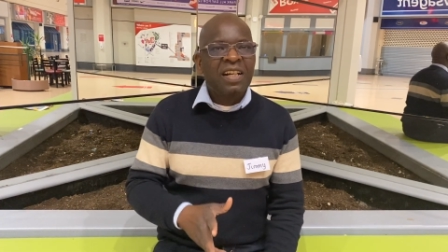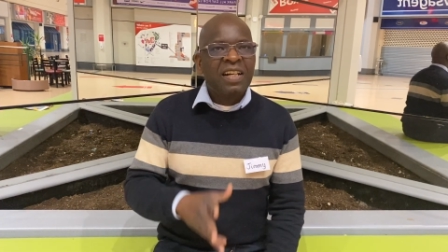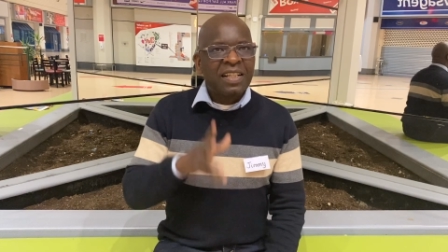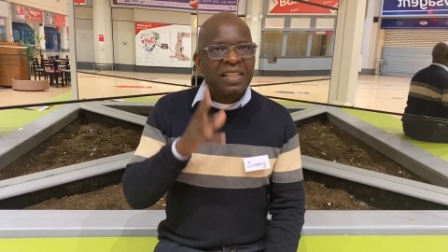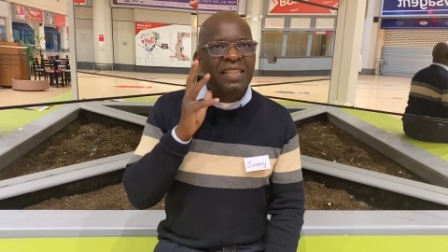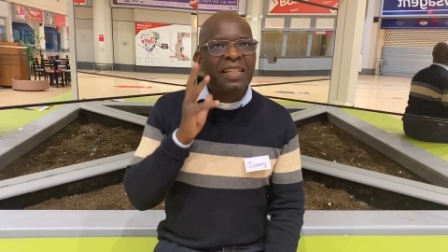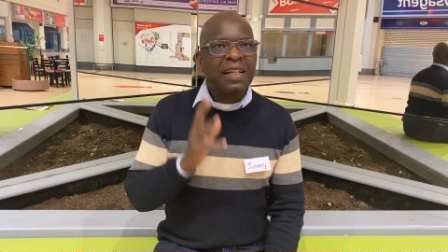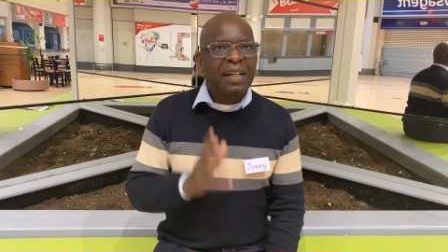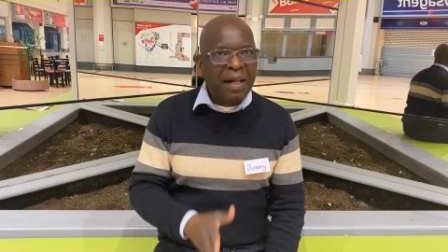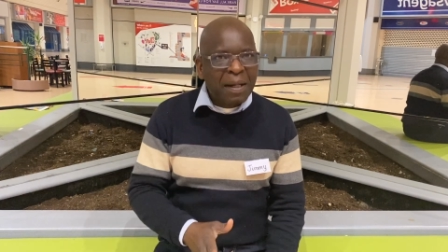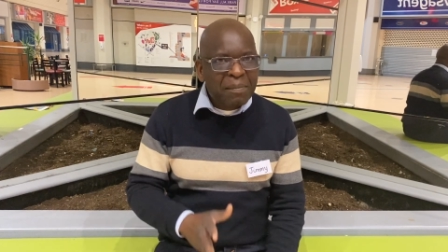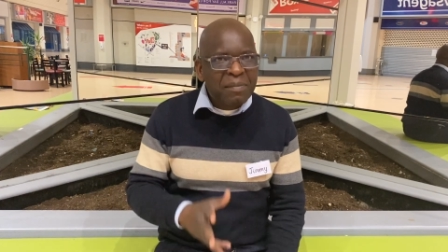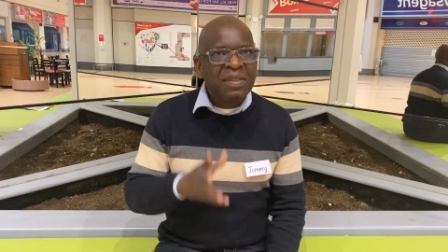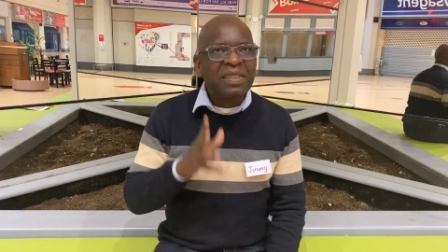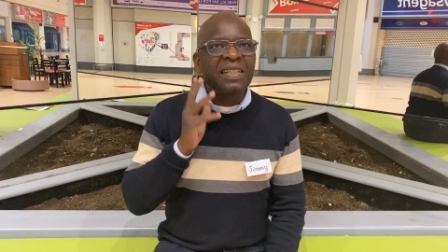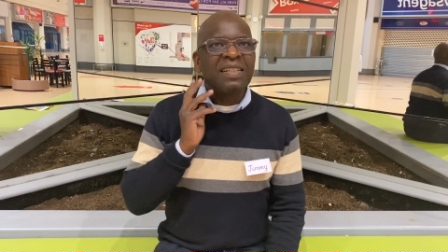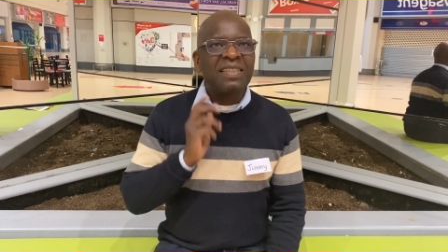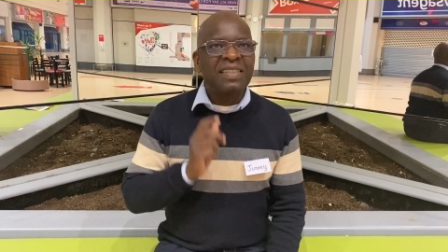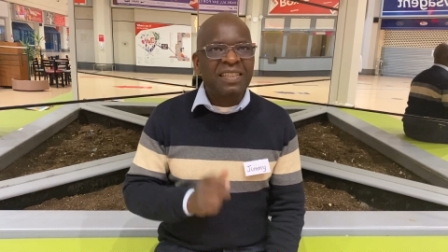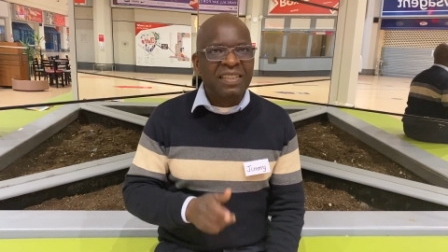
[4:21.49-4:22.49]

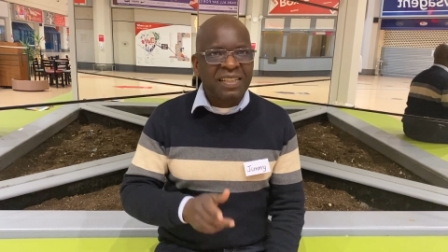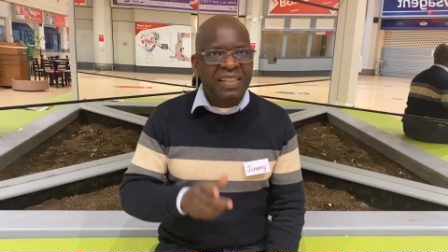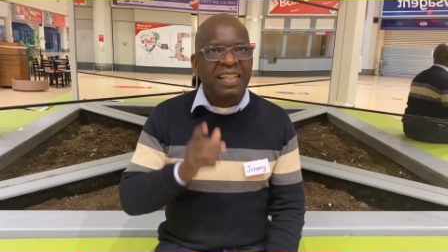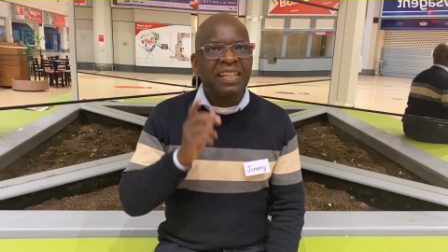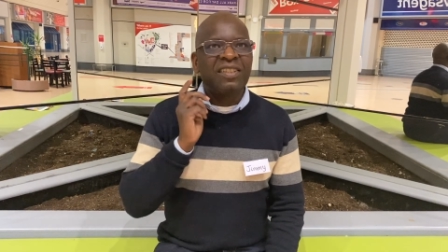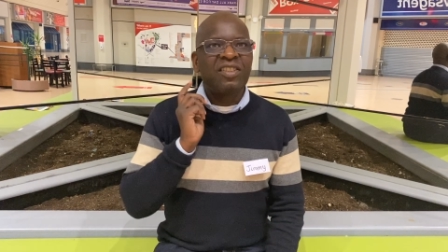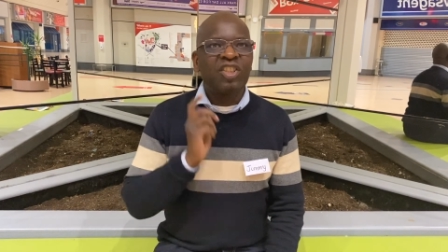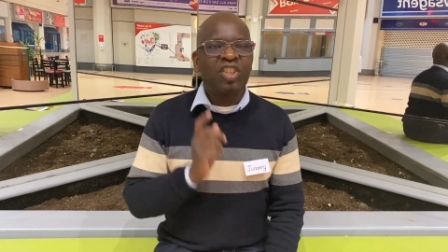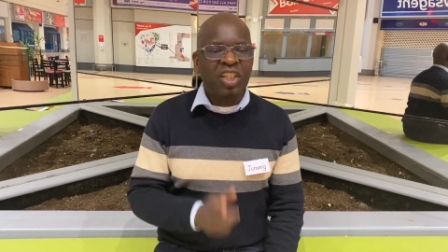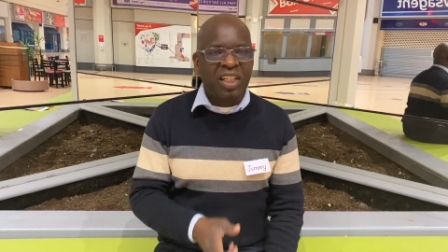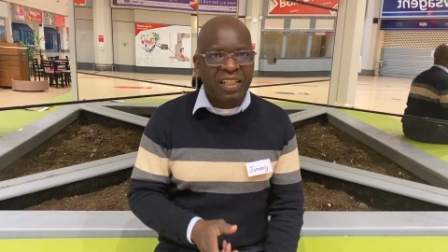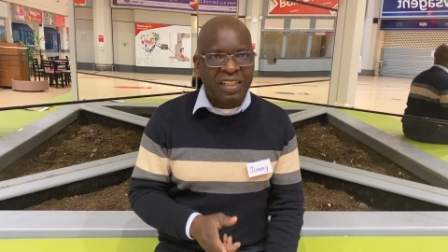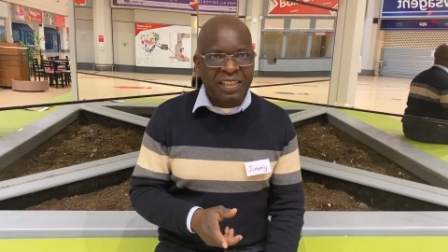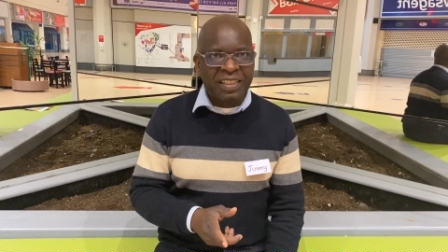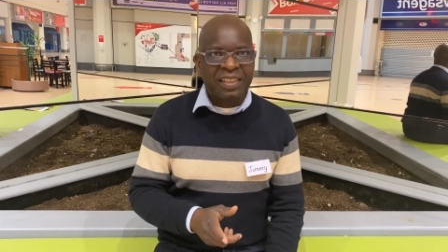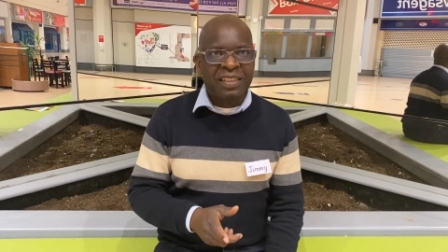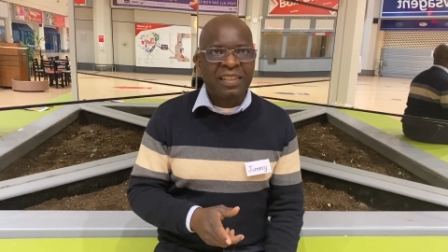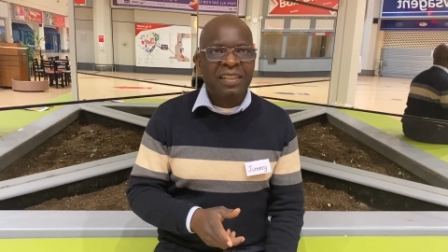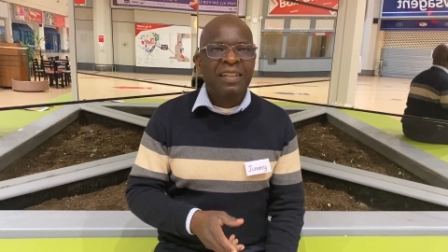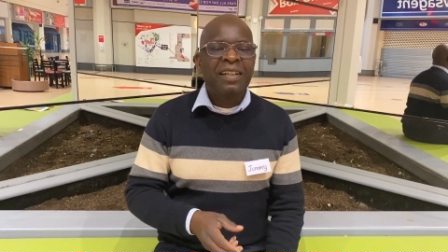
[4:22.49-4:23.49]
circumstances can change.
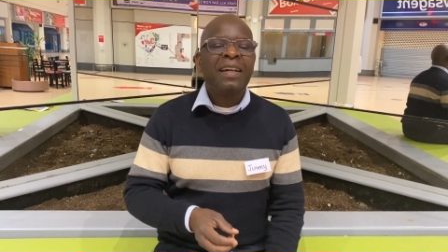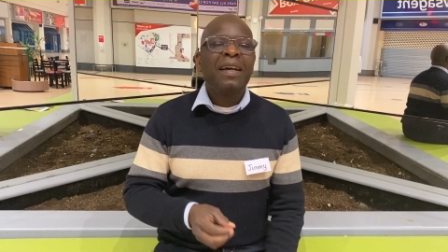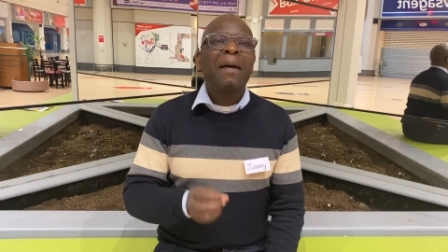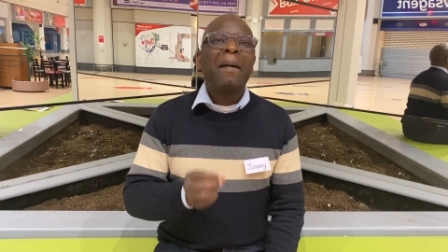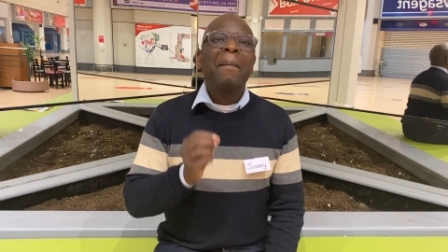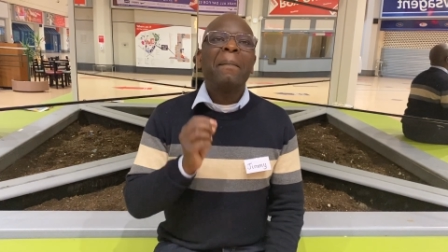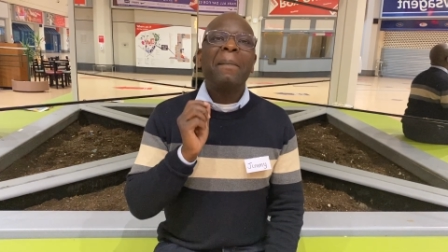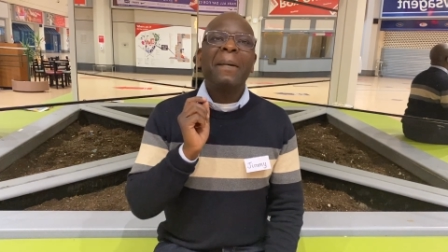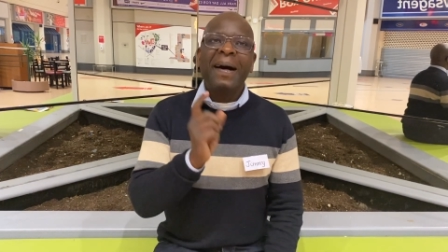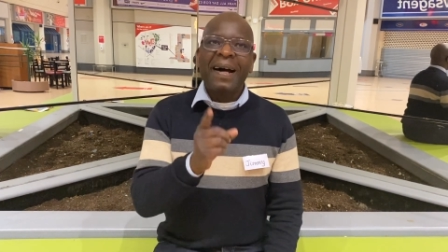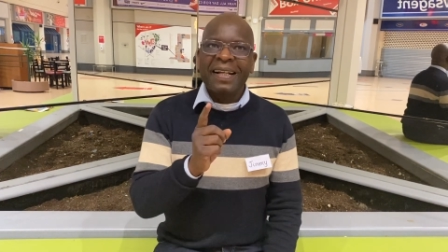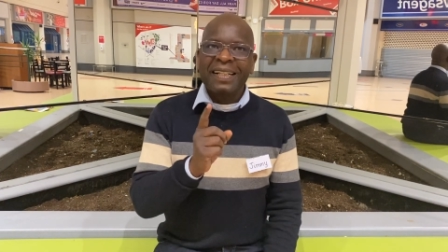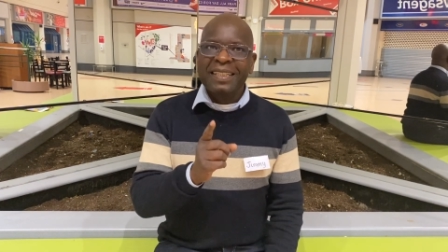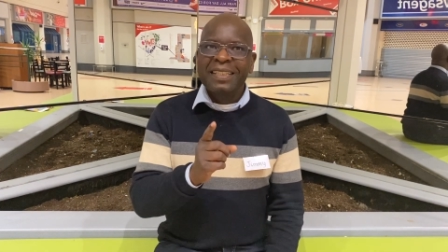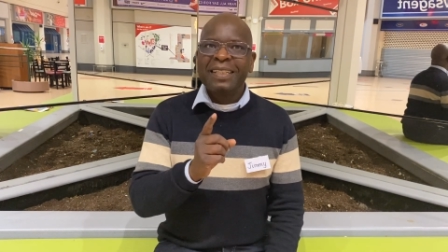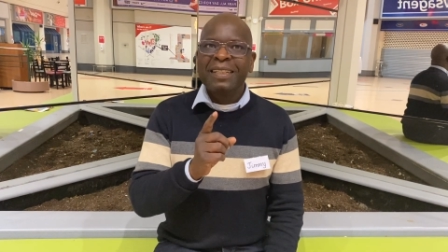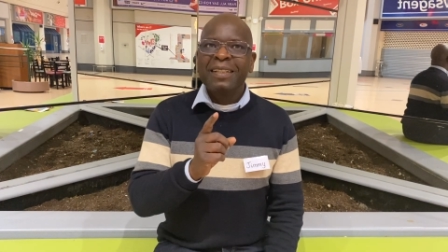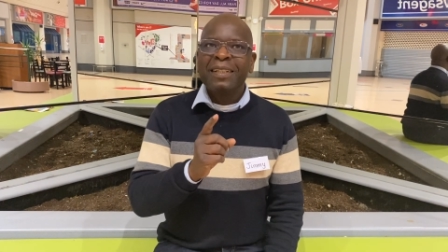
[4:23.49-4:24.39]
But